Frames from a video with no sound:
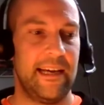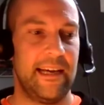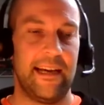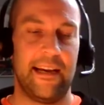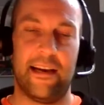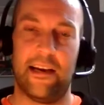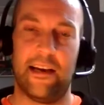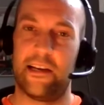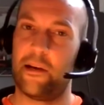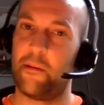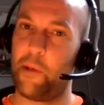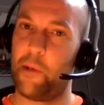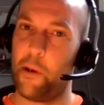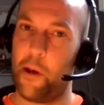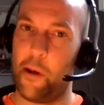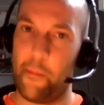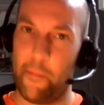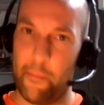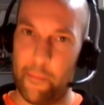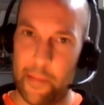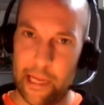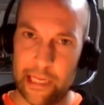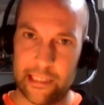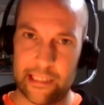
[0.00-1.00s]
I'm a
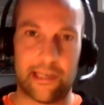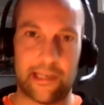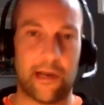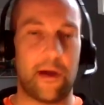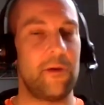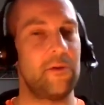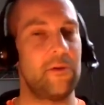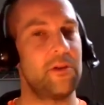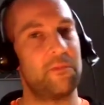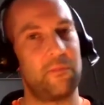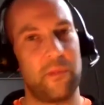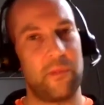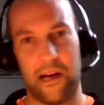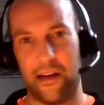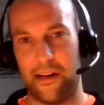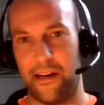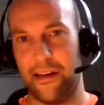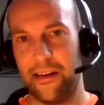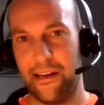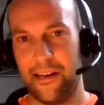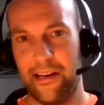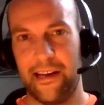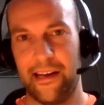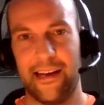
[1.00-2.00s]
men's coach, but
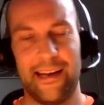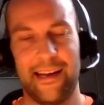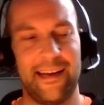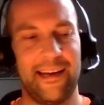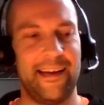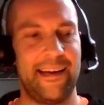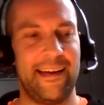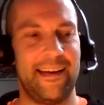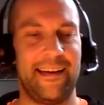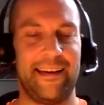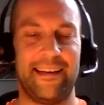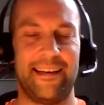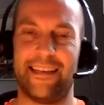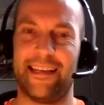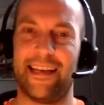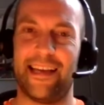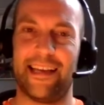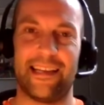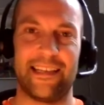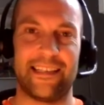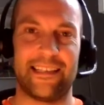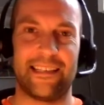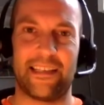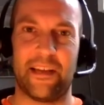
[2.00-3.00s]
yeah,
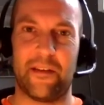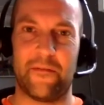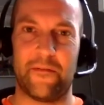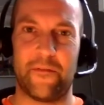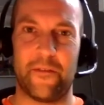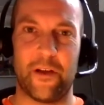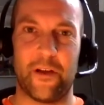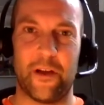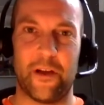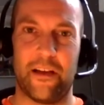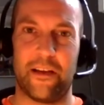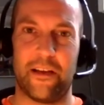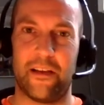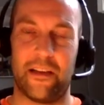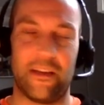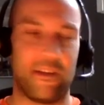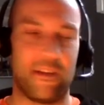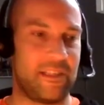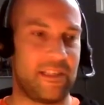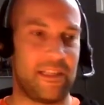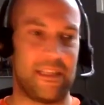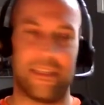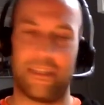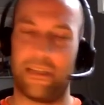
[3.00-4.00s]
there's stuff
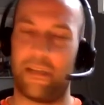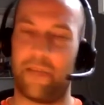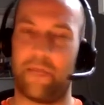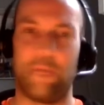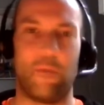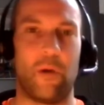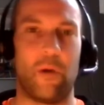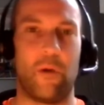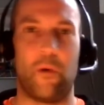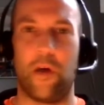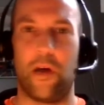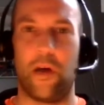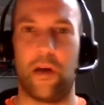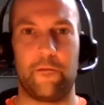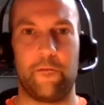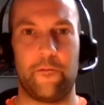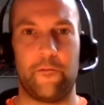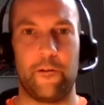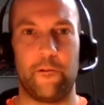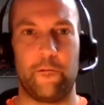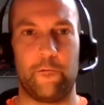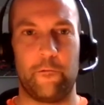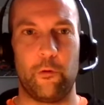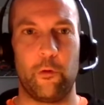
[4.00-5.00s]
in my work
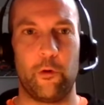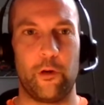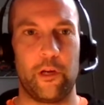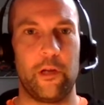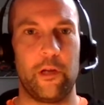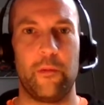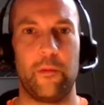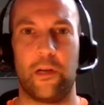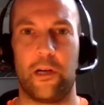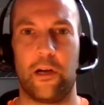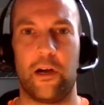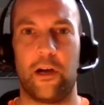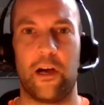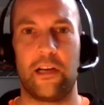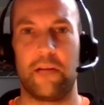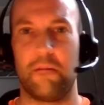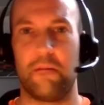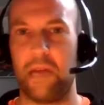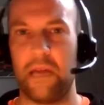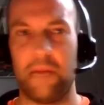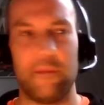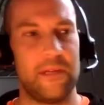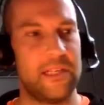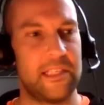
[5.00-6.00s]
for all humankind, and
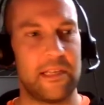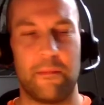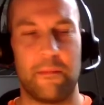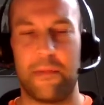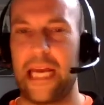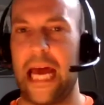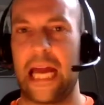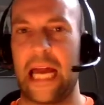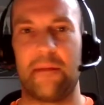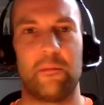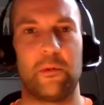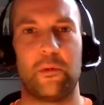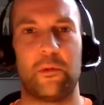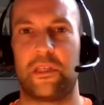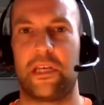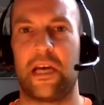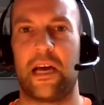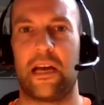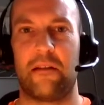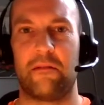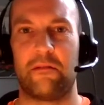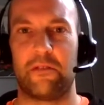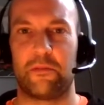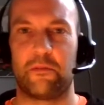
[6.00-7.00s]
maybe some of the animals
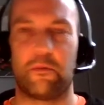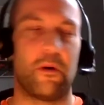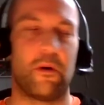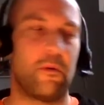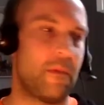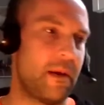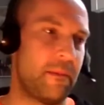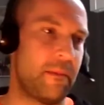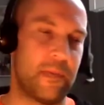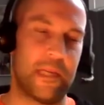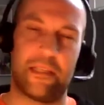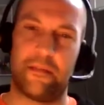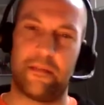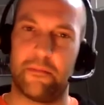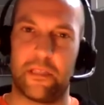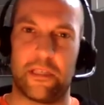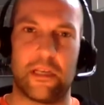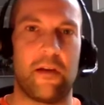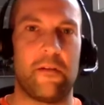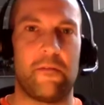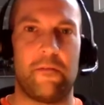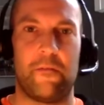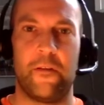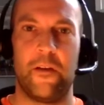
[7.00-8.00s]
out there as well. Maybe there's some
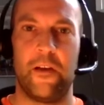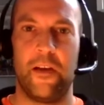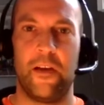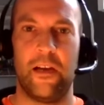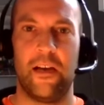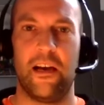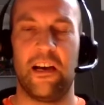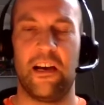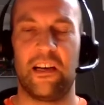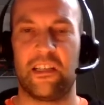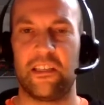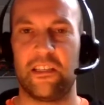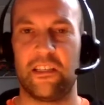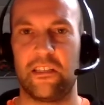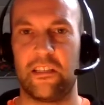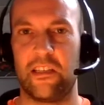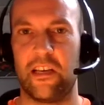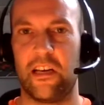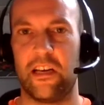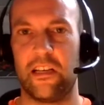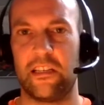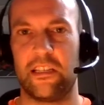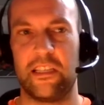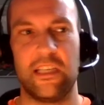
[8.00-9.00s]
stuff I can
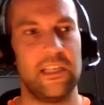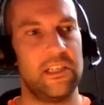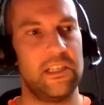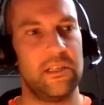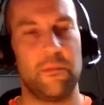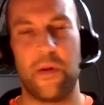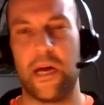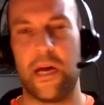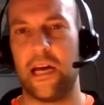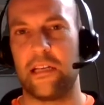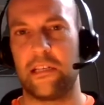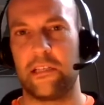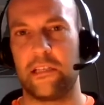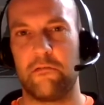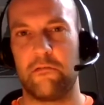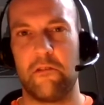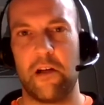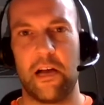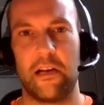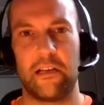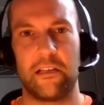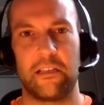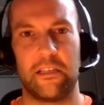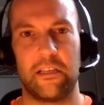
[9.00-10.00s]
teach your pets
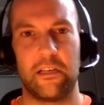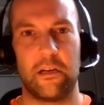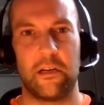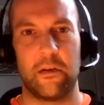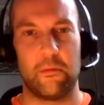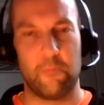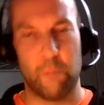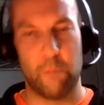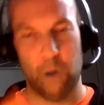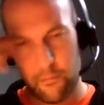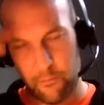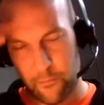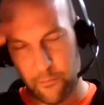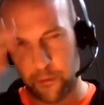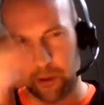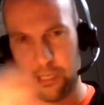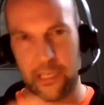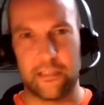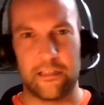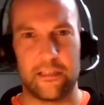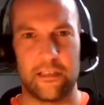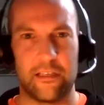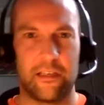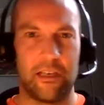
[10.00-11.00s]
around,
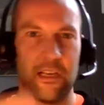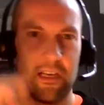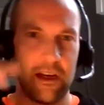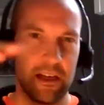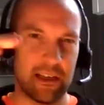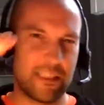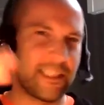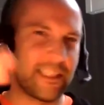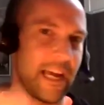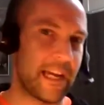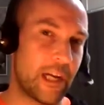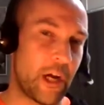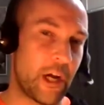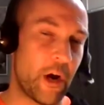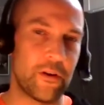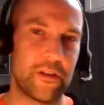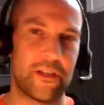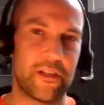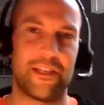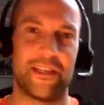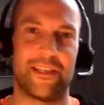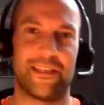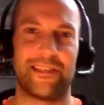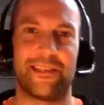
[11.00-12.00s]
mindfulness and staying
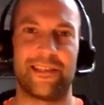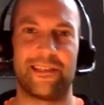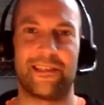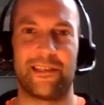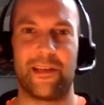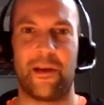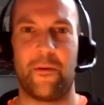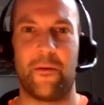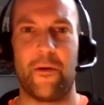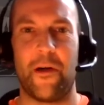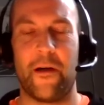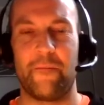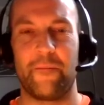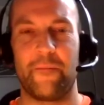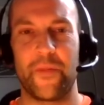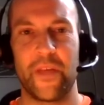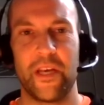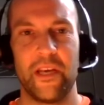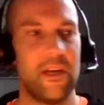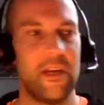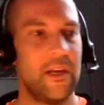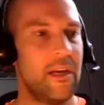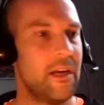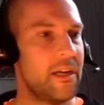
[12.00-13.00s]
conscious. So
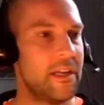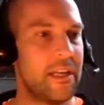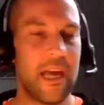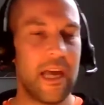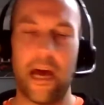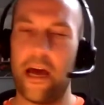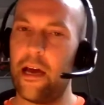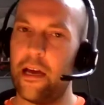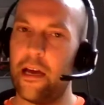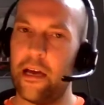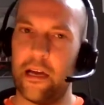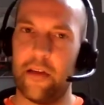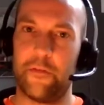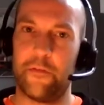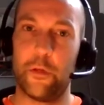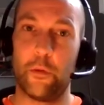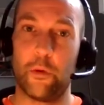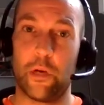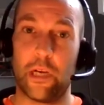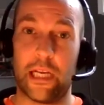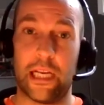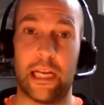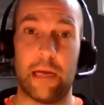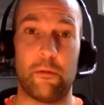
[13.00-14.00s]
yeah, if you
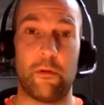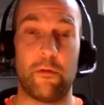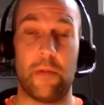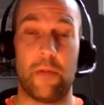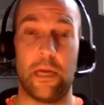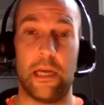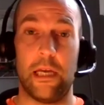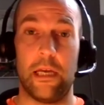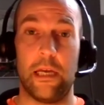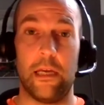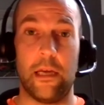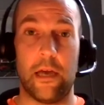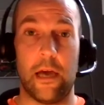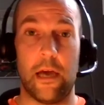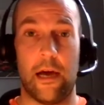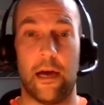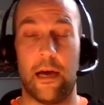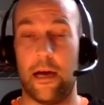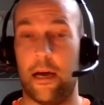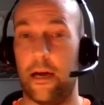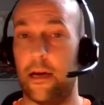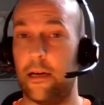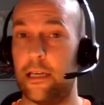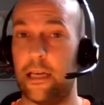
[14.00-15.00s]
want to connect with me,
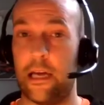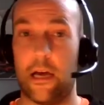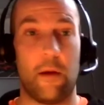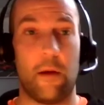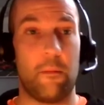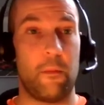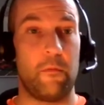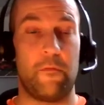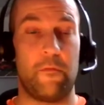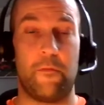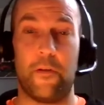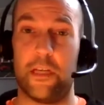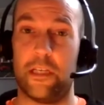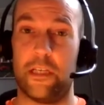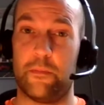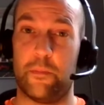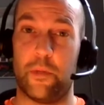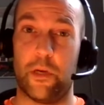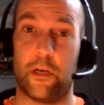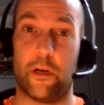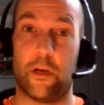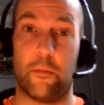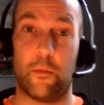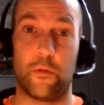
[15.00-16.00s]
yeah, I'm on
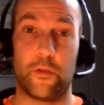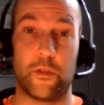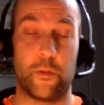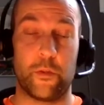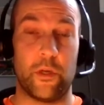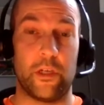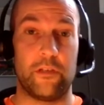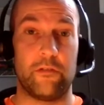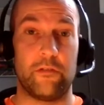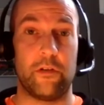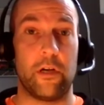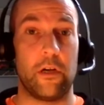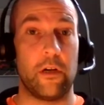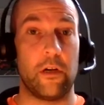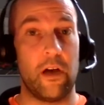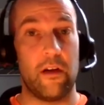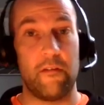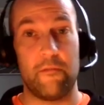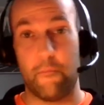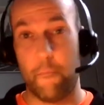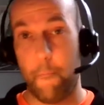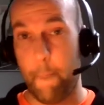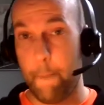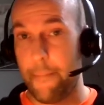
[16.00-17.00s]
Facebook, I'm on Twitter at
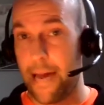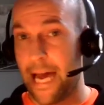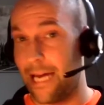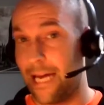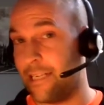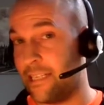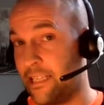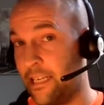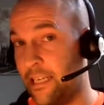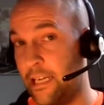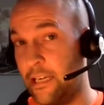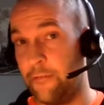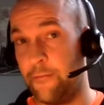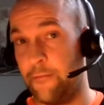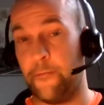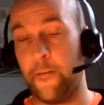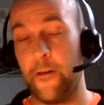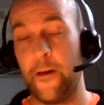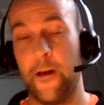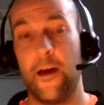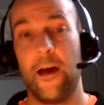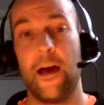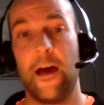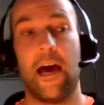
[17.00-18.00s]
Clive Maxheath,
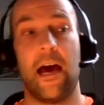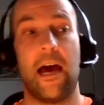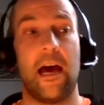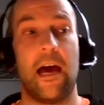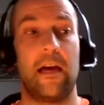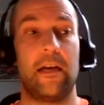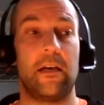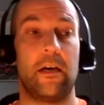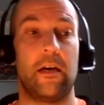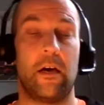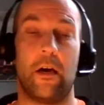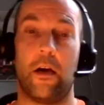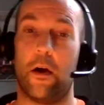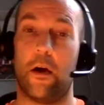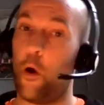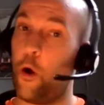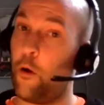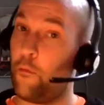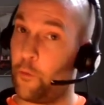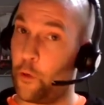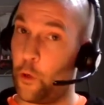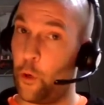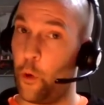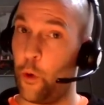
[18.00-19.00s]
and
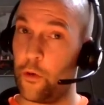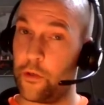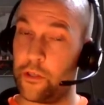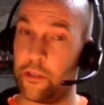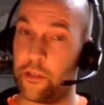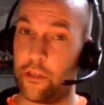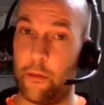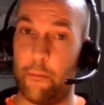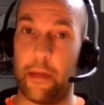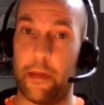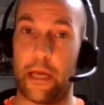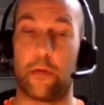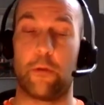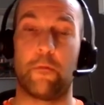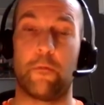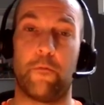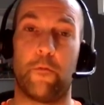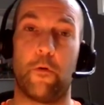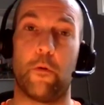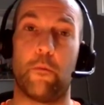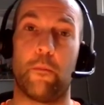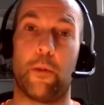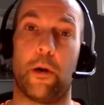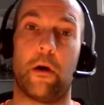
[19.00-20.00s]
of course the Men on
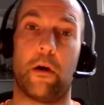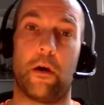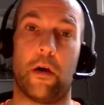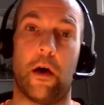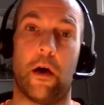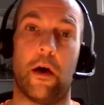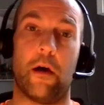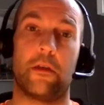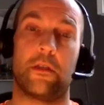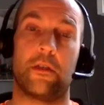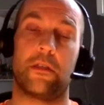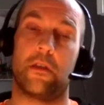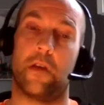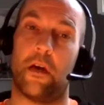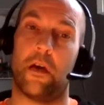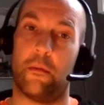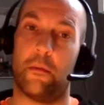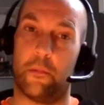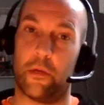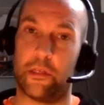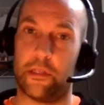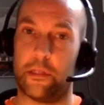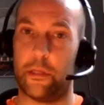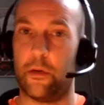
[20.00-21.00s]
Form podcast,
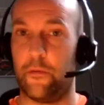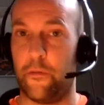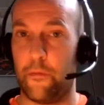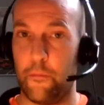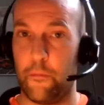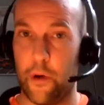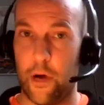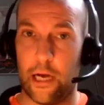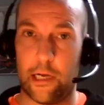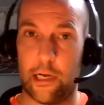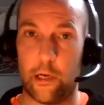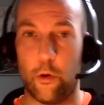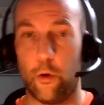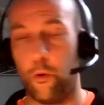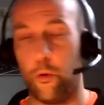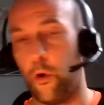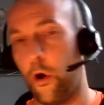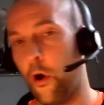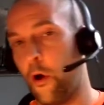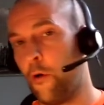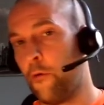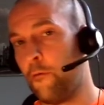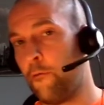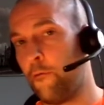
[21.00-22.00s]
myself and Michael,
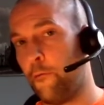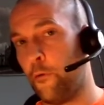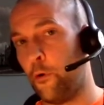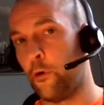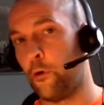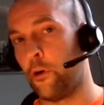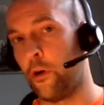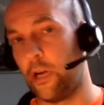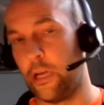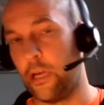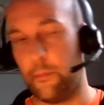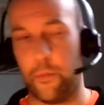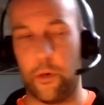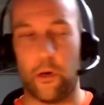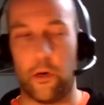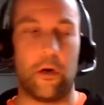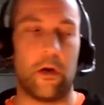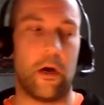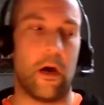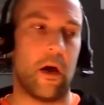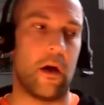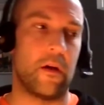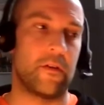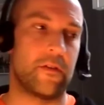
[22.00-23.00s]
fortnightly
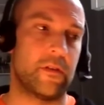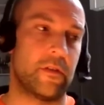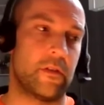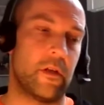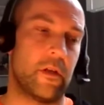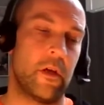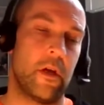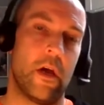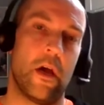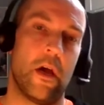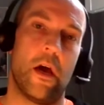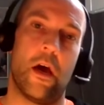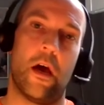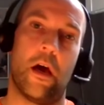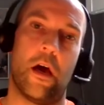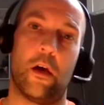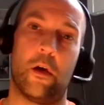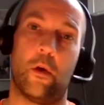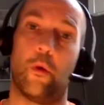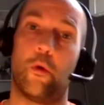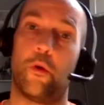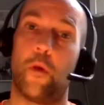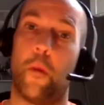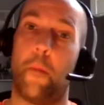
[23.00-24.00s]
podcast
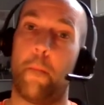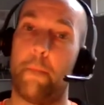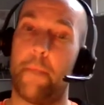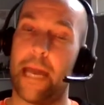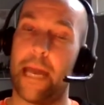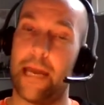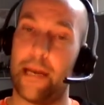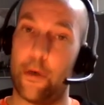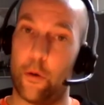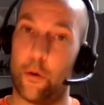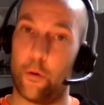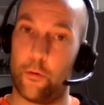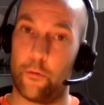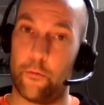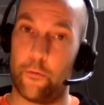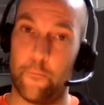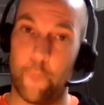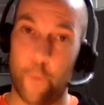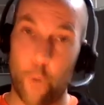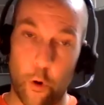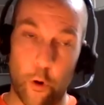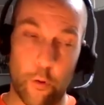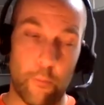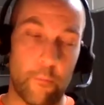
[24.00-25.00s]
called Men on
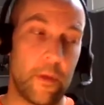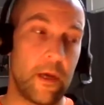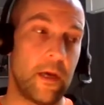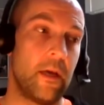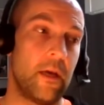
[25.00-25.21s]
Form.